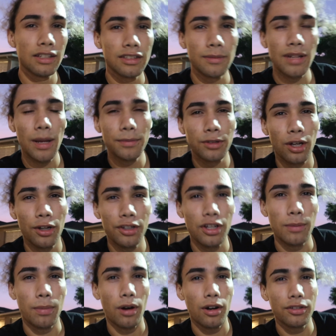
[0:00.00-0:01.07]
sometimes turning
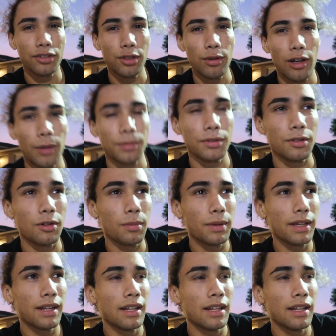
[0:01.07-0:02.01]
your bars too helps a little bit.